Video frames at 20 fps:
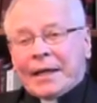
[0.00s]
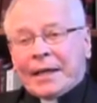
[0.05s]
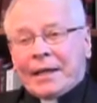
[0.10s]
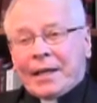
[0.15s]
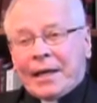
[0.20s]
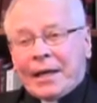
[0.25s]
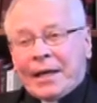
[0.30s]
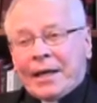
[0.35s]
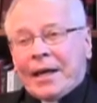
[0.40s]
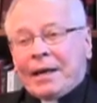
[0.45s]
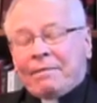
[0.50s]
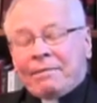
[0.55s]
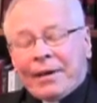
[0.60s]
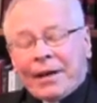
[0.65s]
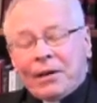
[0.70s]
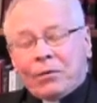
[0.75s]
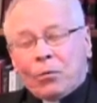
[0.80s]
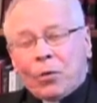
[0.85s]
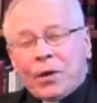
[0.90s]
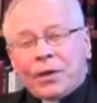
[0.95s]
The
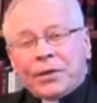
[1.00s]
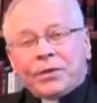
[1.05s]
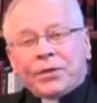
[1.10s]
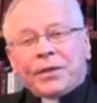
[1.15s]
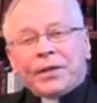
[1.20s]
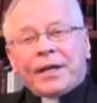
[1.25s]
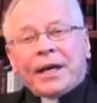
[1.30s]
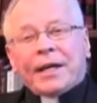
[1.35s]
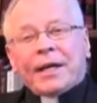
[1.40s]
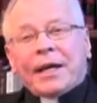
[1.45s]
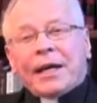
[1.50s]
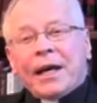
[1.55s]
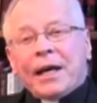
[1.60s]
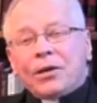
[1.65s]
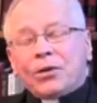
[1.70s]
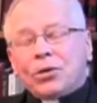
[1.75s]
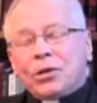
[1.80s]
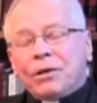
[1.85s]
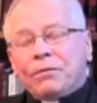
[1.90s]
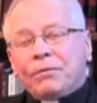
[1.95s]
event was the
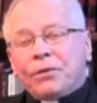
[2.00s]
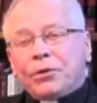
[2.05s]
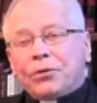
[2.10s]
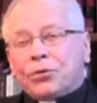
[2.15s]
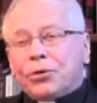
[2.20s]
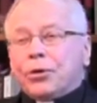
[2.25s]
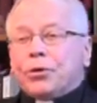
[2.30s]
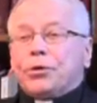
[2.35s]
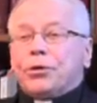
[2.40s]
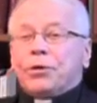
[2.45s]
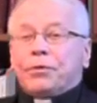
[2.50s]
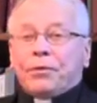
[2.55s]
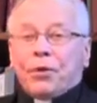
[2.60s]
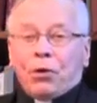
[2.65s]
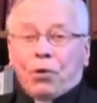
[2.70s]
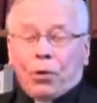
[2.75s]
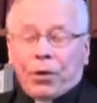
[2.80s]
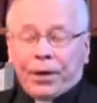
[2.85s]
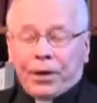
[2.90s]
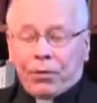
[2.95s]
dedication of the Church of the
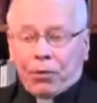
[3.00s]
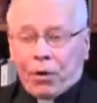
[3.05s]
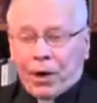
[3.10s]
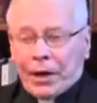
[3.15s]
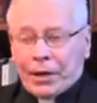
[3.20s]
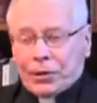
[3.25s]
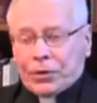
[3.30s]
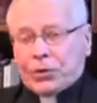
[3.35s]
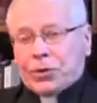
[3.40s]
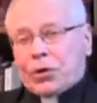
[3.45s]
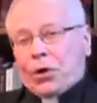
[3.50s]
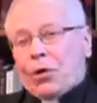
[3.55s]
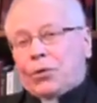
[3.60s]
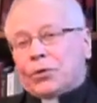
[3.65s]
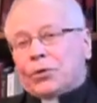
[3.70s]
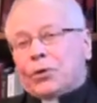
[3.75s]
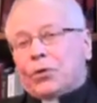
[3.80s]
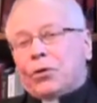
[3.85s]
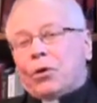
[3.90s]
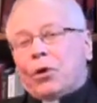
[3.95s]
Holy Cross,
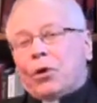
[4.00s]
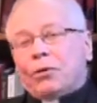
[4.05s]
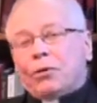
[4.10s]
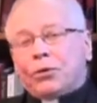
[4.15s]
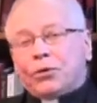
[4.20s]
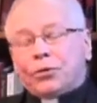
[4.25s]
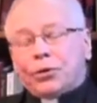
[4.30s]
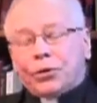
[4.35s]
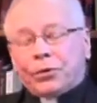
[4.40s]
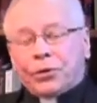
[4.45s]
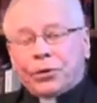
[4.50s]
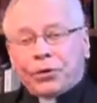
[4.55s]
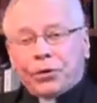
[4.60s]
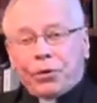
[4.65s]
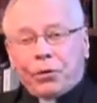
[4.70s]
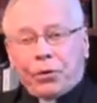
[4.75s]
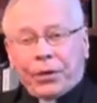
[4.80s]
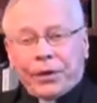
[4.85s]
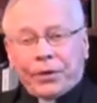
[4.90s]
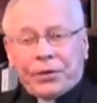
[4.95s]
also called the Church of the
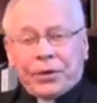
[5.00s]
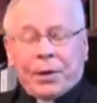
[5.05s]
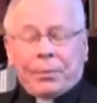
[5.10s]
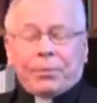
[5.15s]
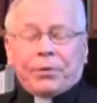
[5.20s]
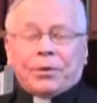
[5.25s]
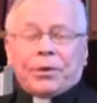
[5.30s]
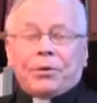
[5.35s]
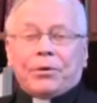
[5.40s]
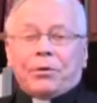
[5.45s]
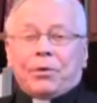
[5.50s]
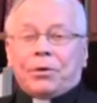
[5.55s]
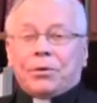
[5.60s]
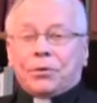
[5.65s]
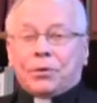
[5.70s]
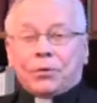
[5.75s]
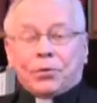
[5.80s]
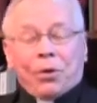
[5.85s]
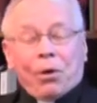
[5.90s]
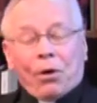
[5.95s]
Holy Sepulchre,
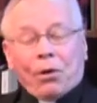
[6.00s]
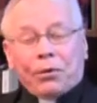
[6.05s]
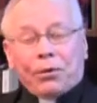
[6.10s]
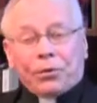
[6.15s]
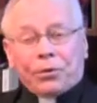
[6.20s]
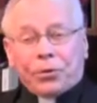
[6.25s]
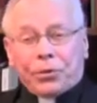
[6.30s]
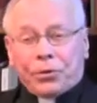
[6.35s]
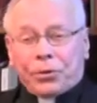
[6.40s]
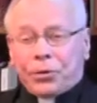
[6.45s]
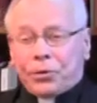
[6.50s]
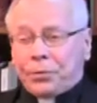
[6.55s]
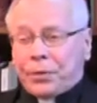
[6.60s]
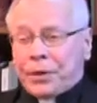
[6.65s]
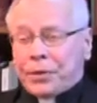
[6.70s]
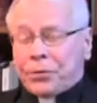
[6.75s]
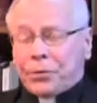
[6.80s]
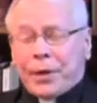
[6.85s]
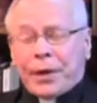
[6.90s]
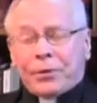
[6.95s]
also called the Church of the
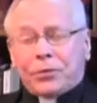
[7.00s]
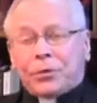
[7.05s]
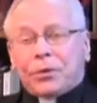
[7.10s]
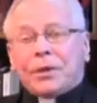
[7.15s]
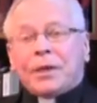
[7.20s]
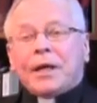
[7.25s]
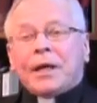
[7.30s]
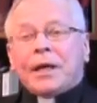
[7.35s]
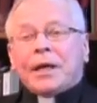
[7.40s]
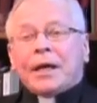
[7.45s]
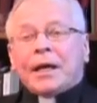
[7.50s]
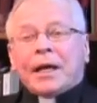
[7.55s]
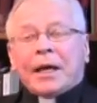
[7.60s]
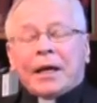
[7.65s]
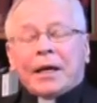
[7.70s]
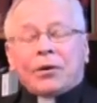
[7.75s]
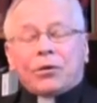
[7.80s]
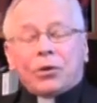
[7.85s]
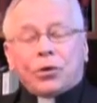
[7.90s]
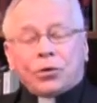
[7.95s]
Resurrection,
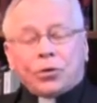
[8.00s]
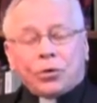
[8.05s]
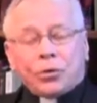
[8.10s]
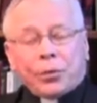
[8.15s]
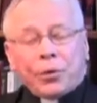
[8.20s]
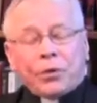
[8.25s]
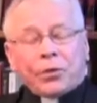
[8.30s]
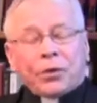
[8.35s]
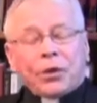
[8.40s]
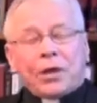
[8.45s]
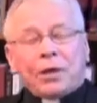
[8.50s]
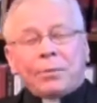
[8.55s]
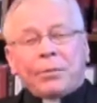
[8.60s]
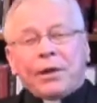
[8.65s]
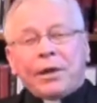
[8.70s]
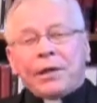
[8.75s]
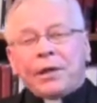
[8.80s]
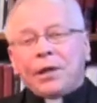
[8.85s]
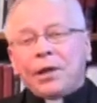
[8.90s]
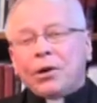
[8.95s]
in Jerusalem
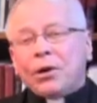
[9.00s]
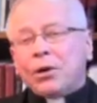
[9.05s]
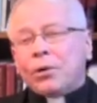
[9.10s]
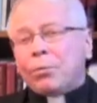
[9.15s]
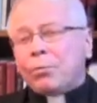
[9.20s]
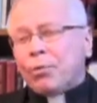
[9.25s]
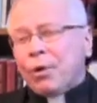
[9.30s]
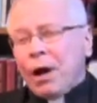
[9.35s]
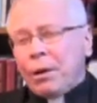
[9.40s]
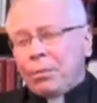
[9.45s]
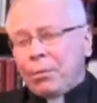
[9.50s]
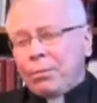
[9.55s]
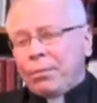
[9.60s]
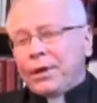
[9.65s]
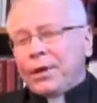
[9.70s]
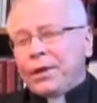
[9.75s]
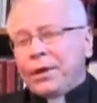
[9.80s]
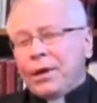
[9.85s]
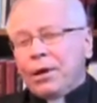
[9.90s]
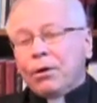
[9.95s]
in the year,
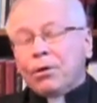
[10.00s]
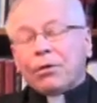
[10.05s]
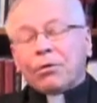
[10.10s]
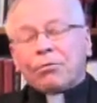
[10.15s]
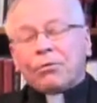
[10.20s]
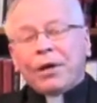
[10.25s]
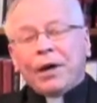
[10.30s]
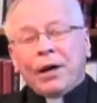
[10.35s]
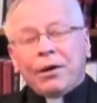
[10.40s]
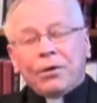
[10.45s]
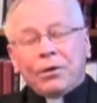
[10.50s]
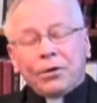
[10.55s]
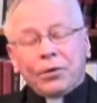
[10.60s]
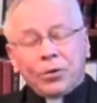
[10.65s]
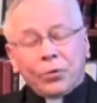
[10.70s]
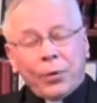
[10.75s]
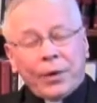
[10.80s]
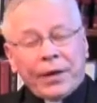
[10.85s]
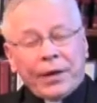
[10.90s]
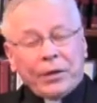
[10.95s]
probably the year
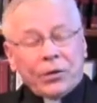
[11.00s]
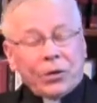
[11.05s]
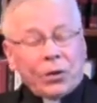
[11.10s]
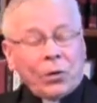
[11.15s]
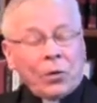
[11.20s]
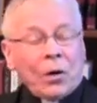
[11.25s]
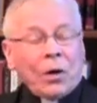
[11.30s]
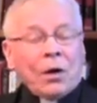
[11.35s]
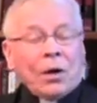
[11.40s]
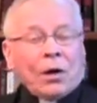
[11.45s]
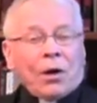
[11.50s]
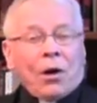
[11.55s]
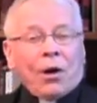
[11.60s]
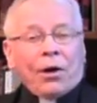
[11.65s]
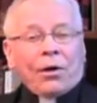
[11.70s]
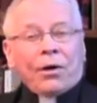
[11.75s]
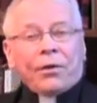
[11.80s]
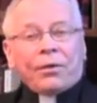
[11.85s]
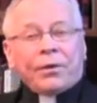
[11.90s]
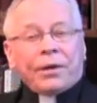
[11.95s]
320. So
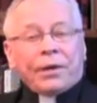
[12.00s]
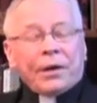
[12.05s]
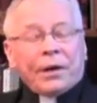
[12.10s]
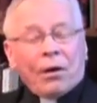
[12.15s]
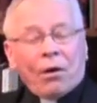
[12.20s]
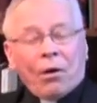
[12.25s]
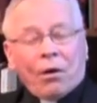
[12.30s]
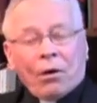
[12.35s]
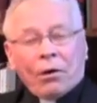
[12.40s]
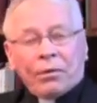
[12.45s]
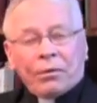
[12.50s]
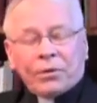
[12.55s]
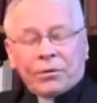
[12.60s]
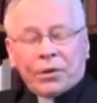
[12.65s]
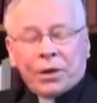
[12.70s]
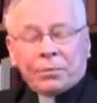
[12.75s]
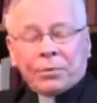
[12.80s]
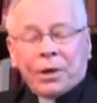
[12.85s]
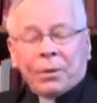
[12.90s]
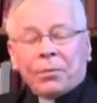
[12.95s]
on
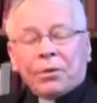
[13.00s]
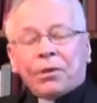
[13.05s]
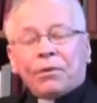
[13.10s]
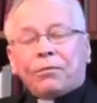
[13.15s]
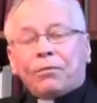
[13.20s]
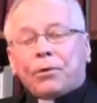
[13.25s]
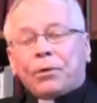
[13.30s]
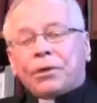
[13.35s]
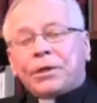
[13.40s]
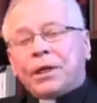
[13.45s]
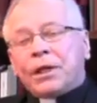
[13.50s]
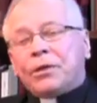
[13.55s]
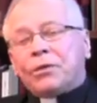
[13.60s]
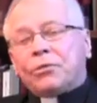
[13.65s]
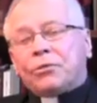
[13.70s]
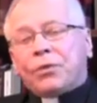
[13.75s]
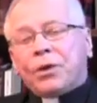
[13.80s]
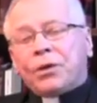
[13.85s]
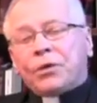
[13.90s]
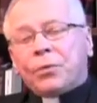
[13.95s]
September the 14th,
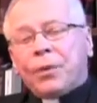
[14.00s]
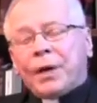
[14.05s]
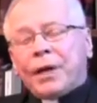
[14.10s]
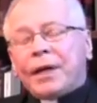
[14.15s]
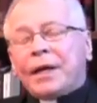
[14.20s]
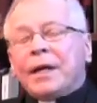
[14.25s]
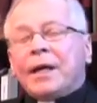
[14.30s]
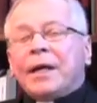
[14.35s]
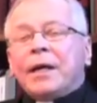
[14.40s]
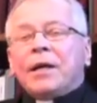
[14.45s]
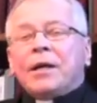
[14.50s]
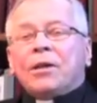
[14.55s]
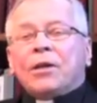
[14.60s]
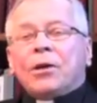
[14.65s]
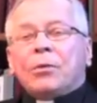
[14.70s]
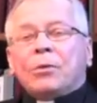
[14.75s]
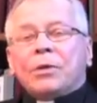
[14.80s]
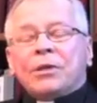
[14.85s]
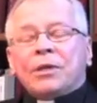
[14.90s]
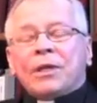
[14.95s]
320,
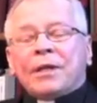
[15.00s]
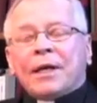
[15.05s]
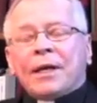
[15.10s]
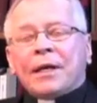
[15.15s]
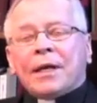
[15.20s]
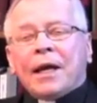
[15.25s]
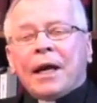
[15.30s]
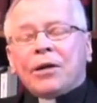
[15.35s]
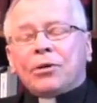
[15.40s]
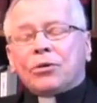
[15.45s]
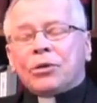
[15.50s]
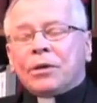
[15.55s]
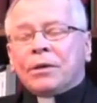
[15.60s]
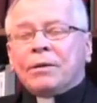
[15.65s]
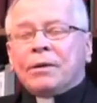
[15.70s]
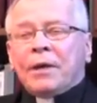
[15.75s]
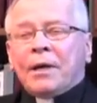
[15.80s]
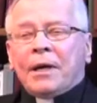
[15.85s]
there was the dedication.